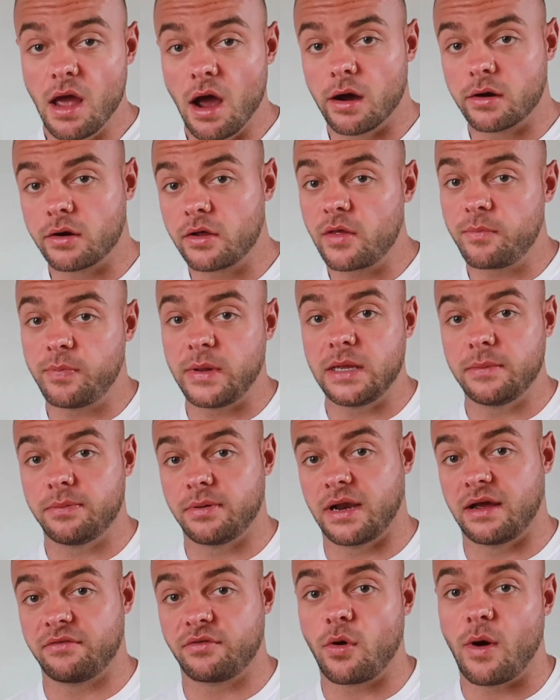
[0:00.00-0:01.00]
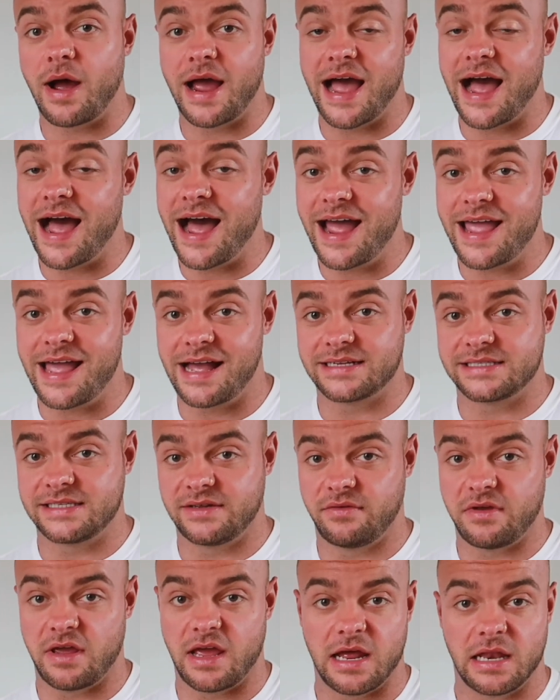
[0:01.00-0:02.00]
And other people have quite high
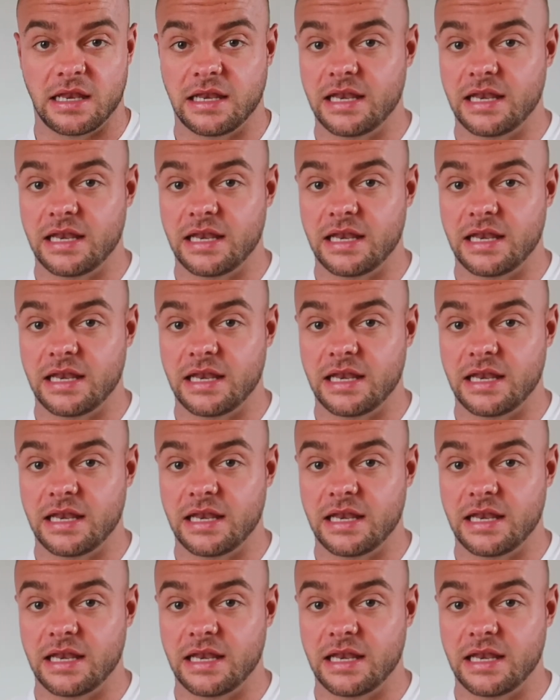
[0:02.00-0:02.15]
activity,